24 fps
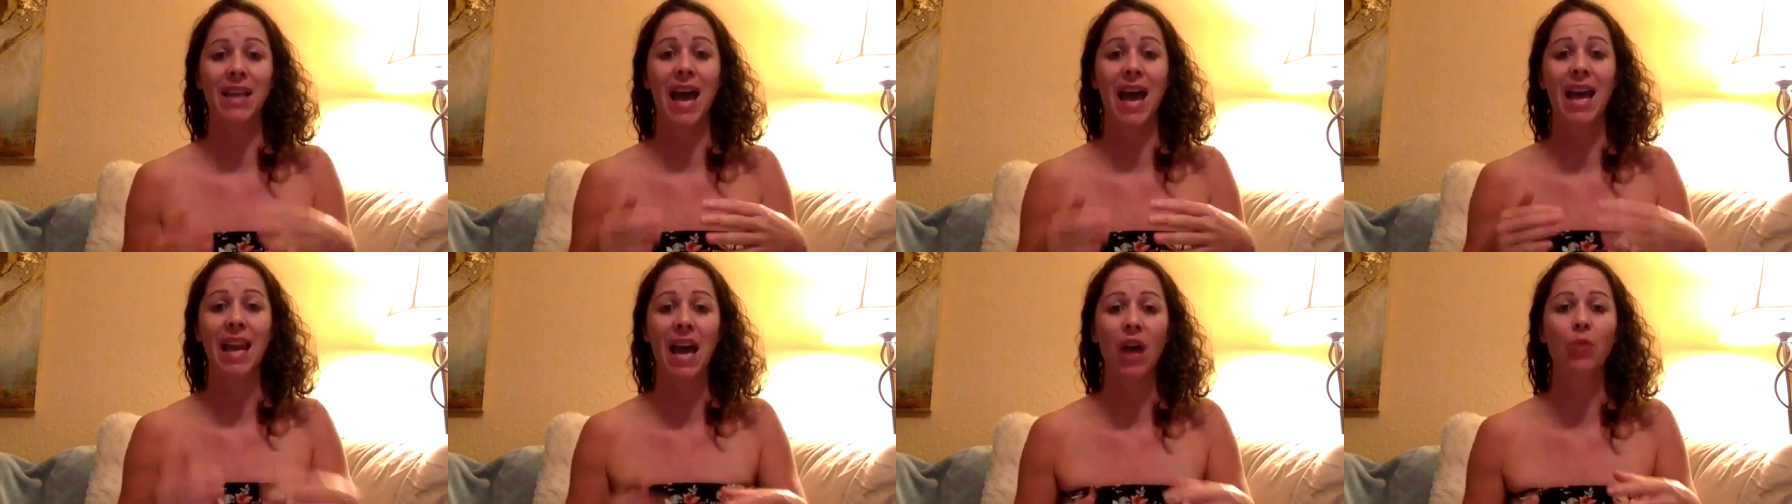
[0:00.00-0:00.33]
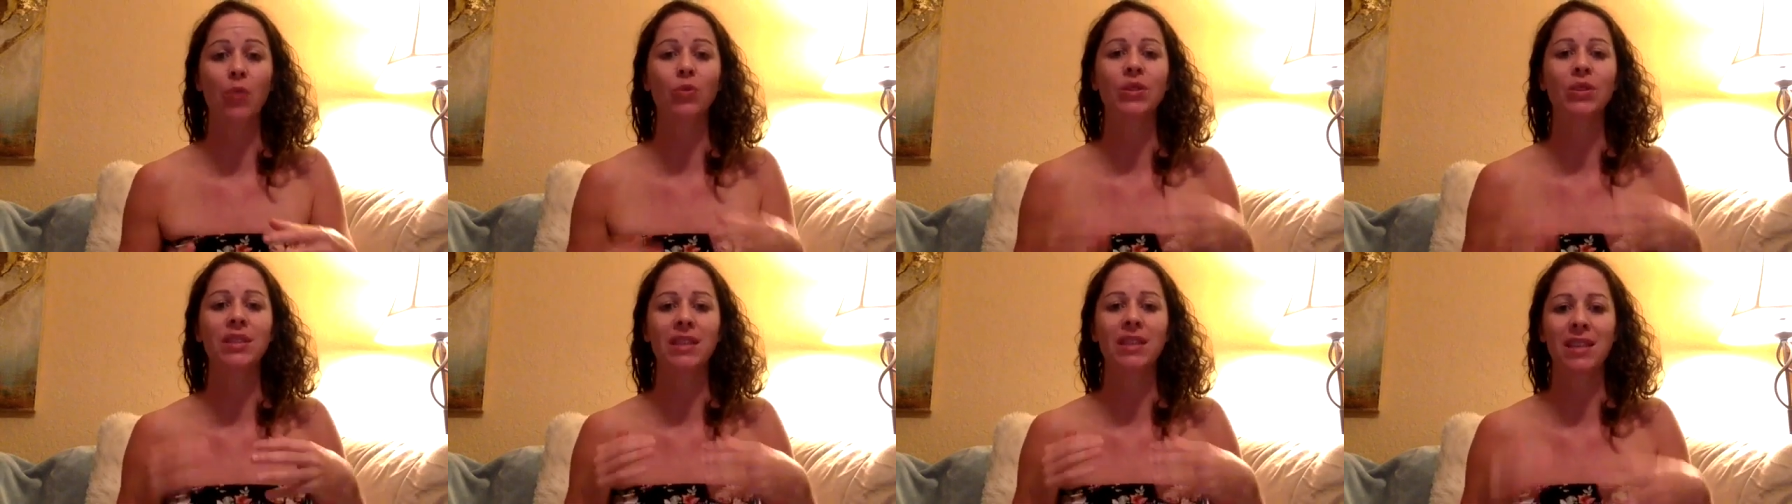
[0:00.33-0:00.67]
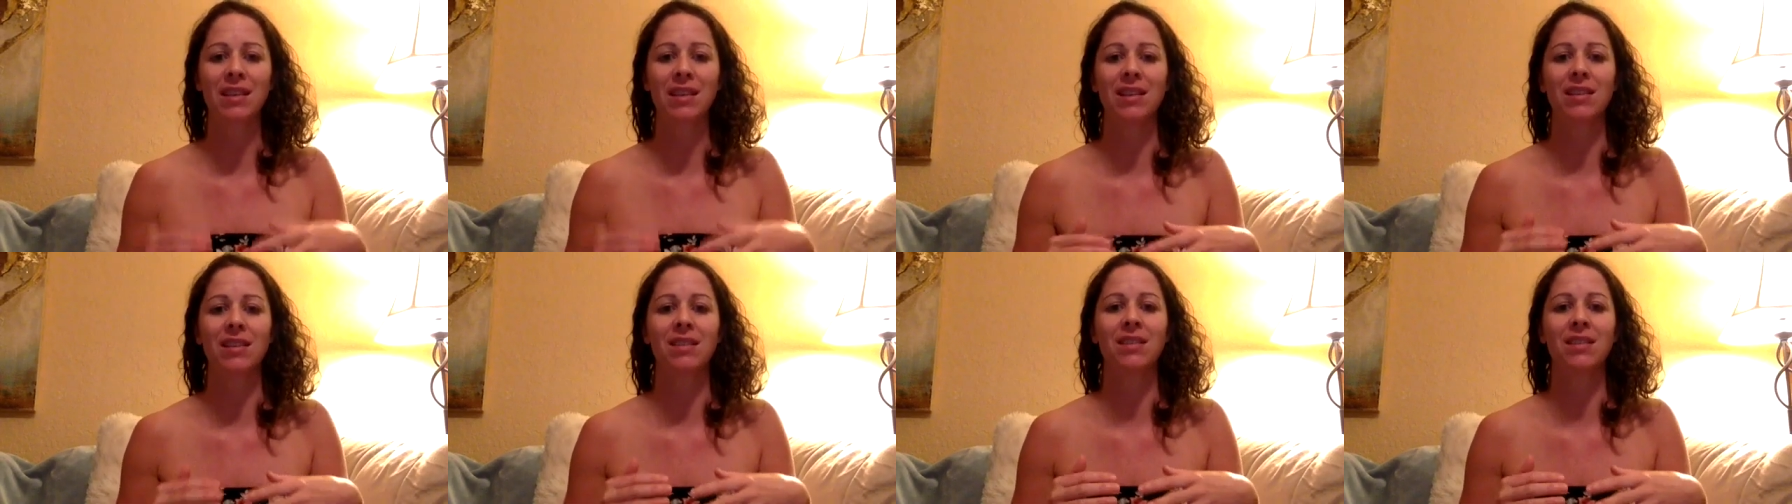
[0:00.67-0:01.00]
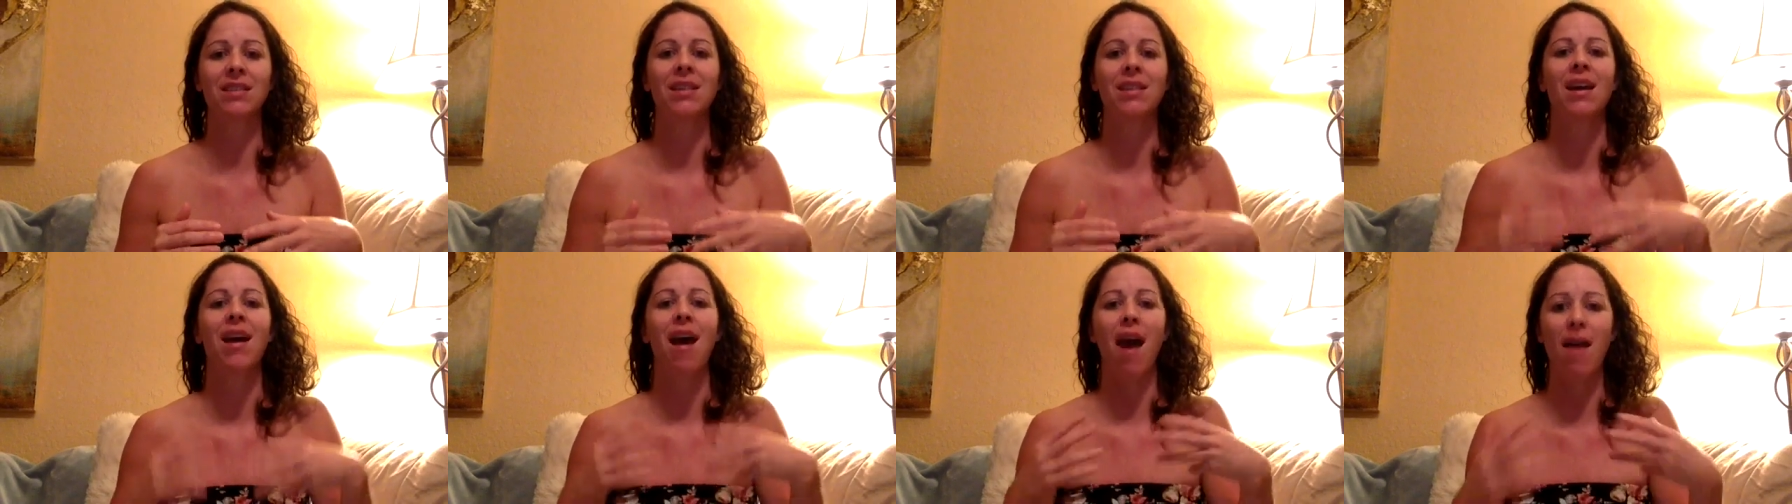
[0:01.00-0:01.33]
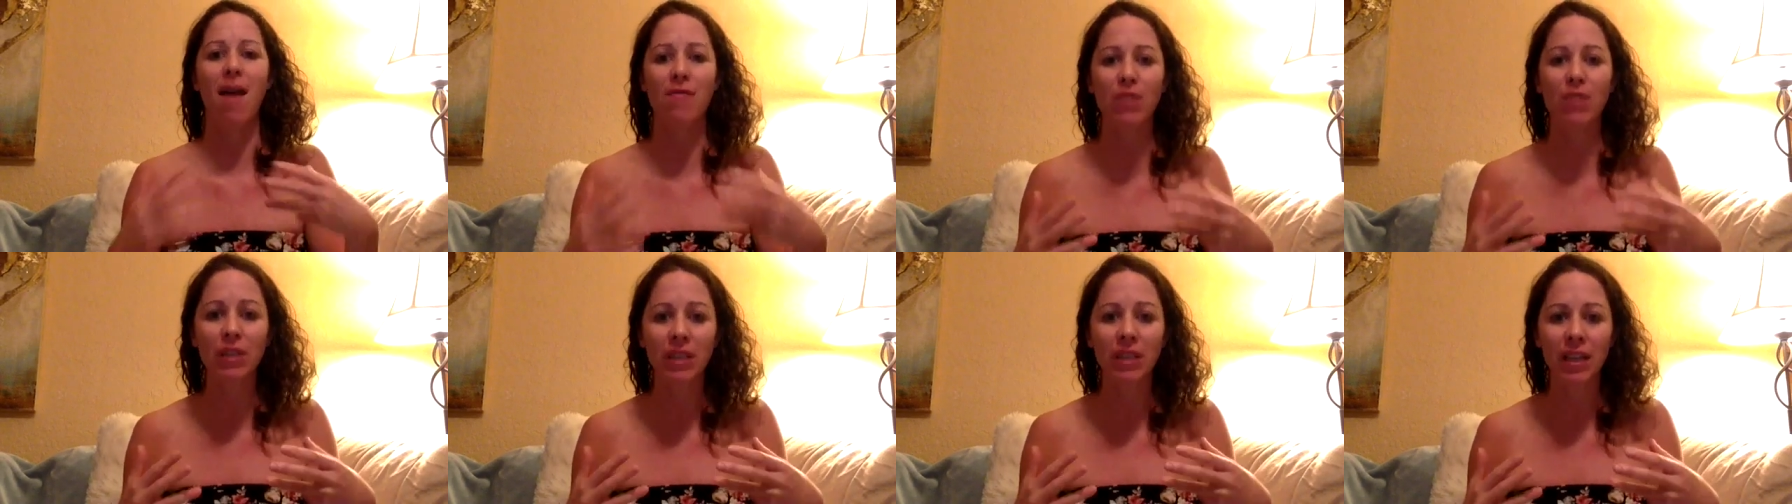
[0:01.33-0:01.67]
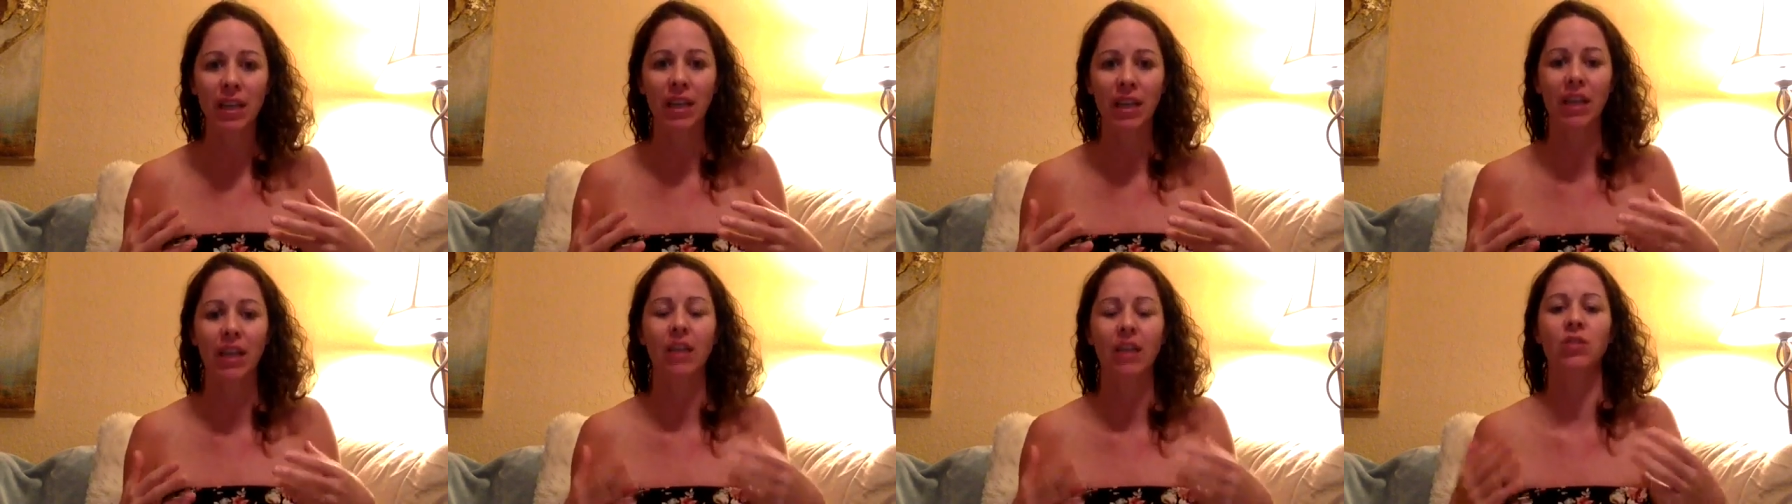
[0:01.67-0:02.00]
Allowance is
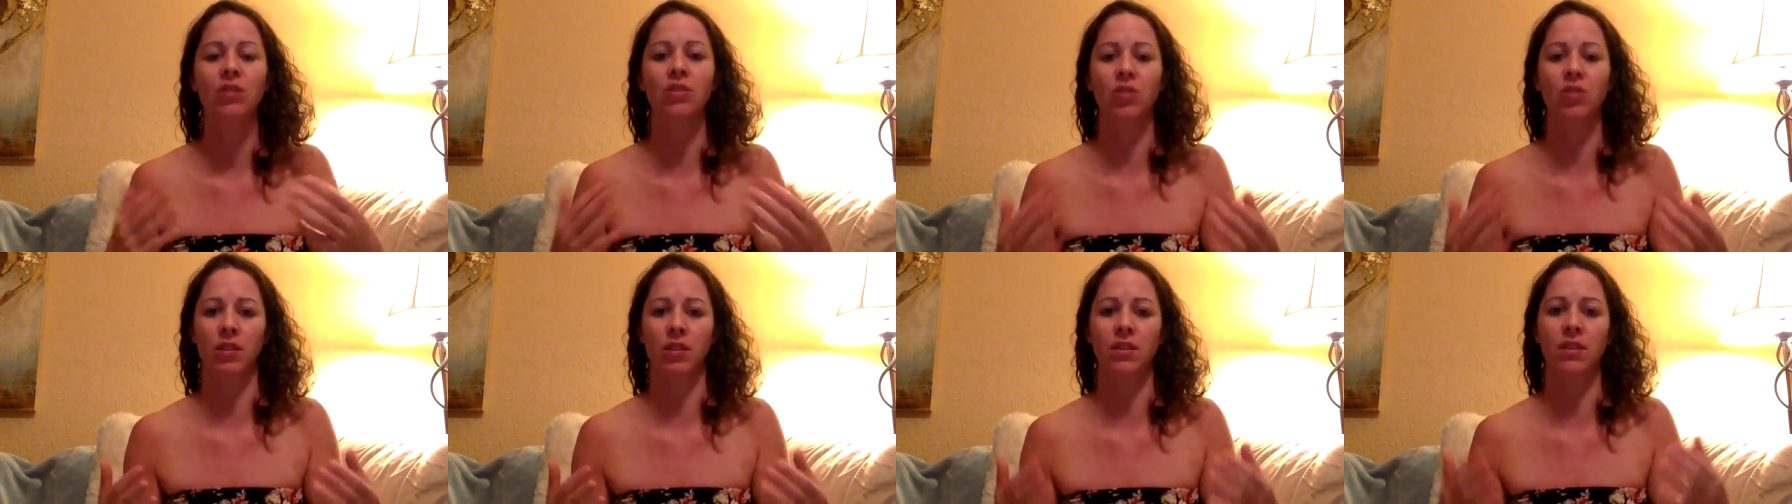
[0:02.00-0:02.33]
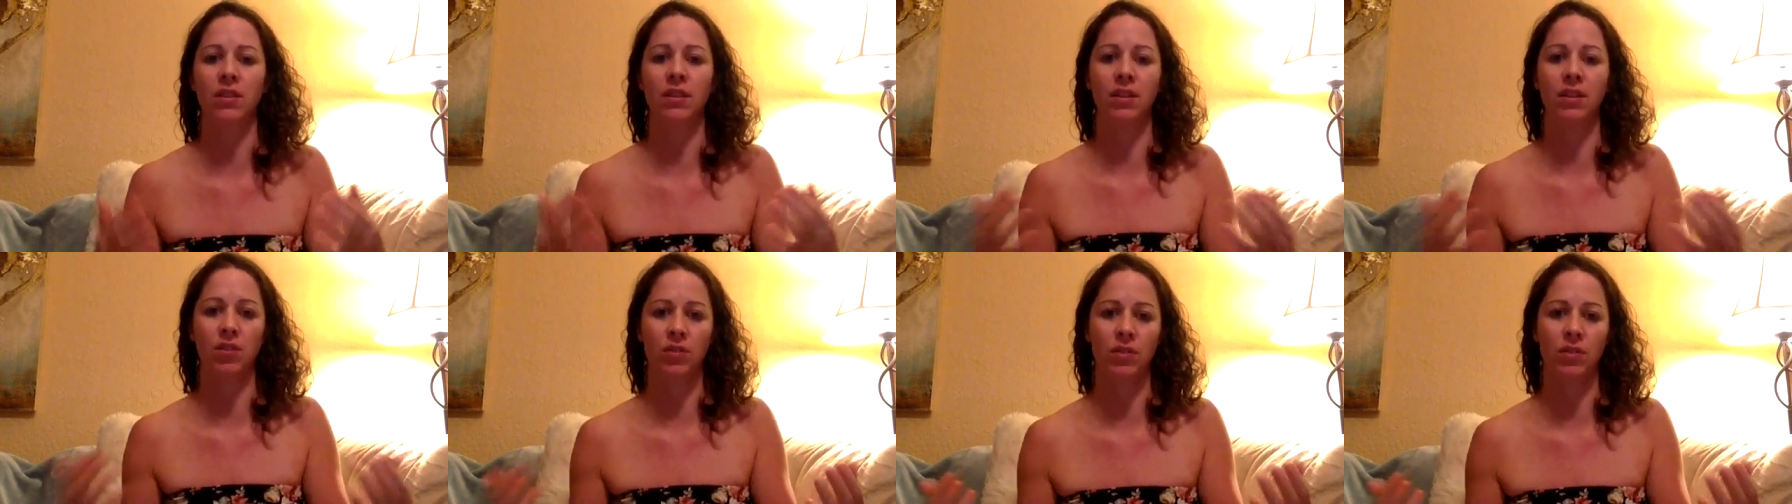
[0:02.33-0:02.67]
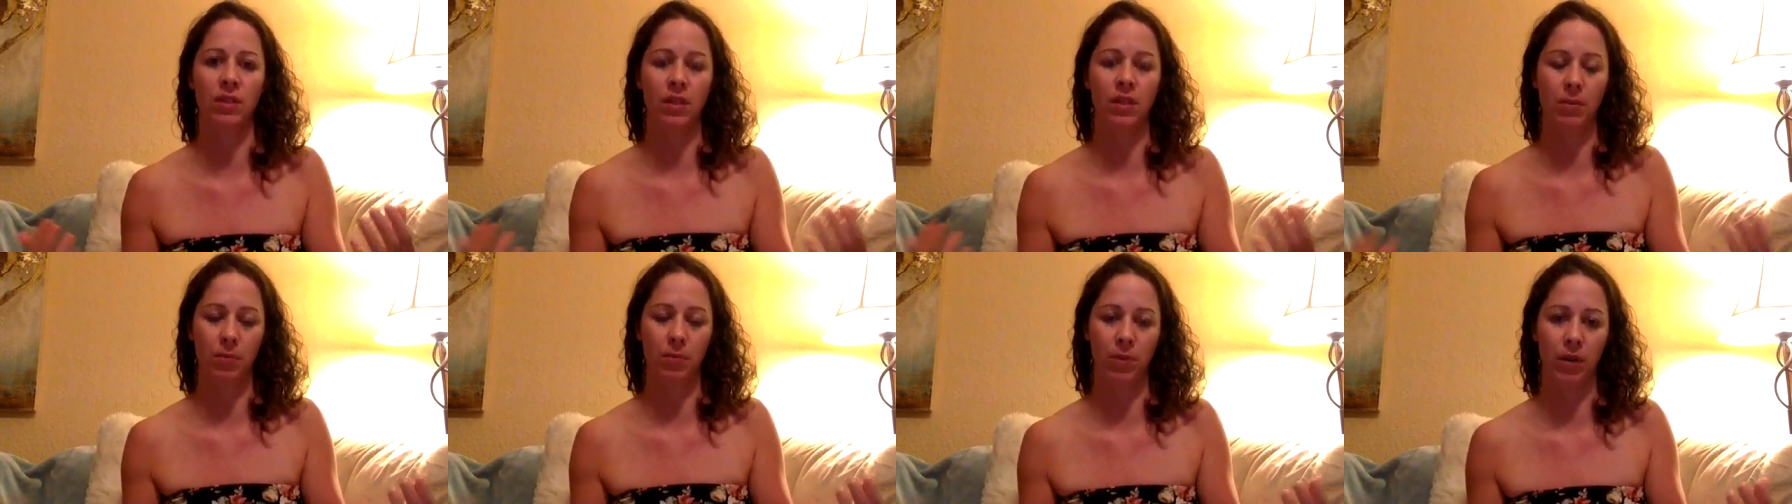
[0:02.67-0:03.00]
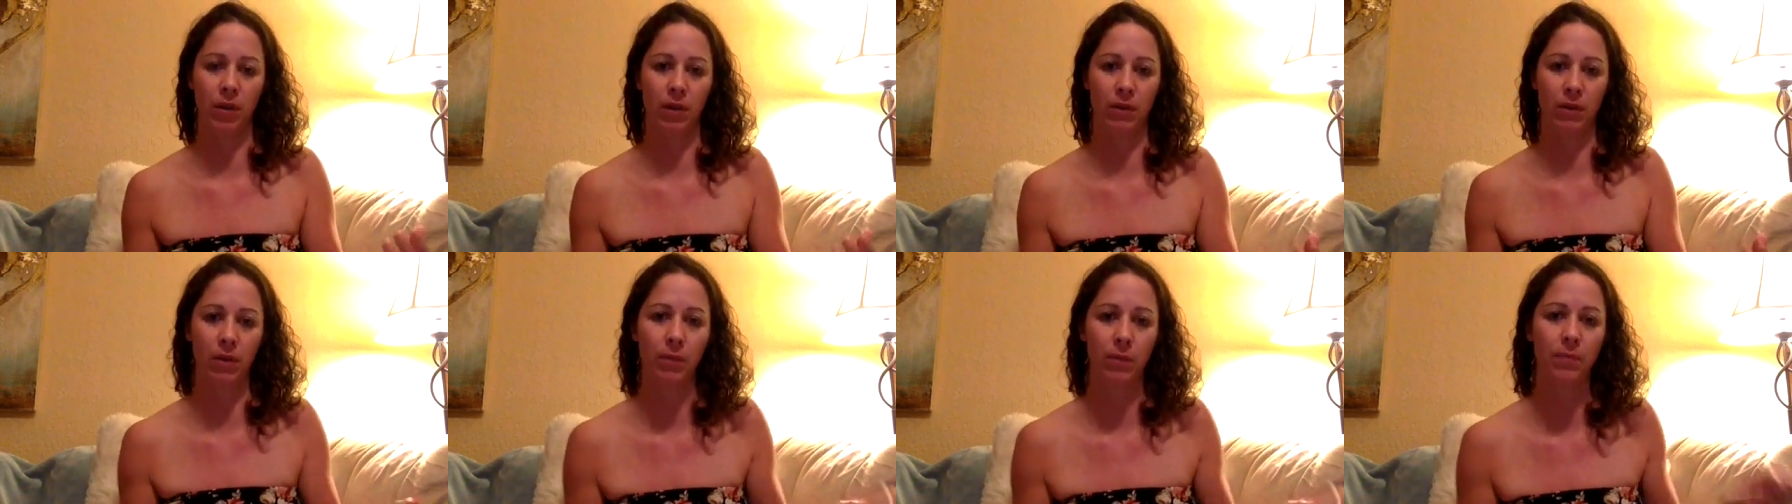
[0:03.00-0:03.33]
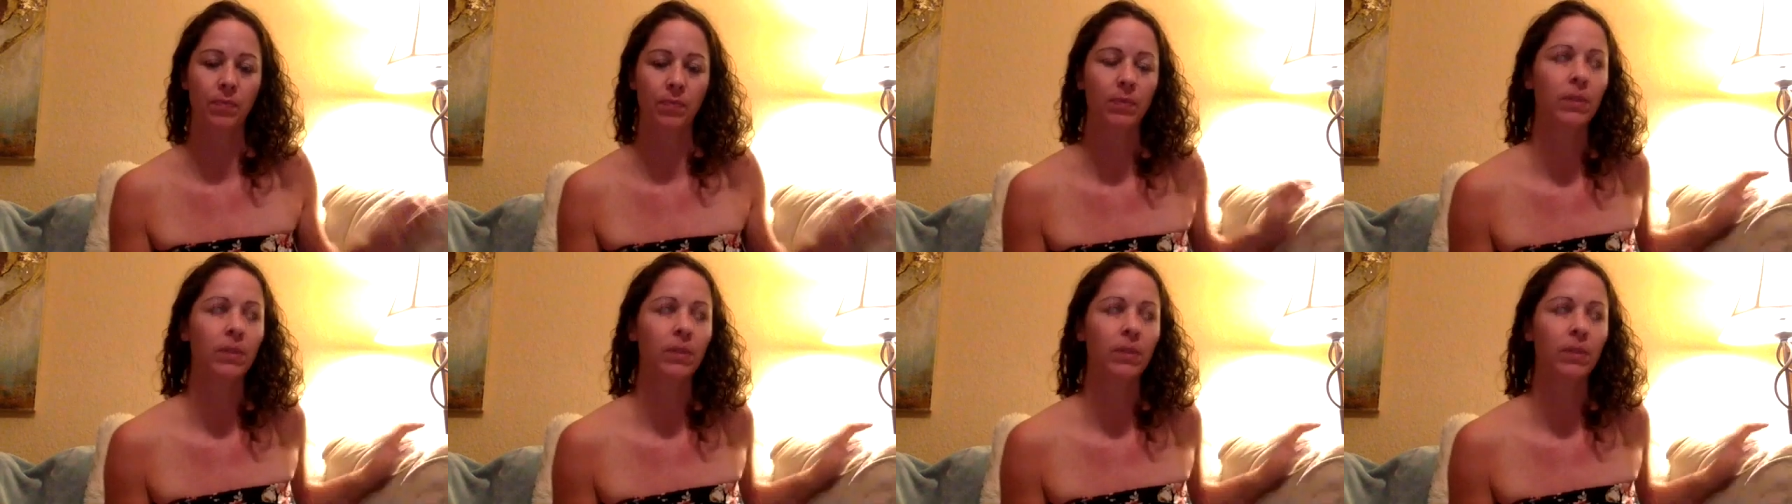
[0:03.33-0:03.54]
everything is just an interesting point of view.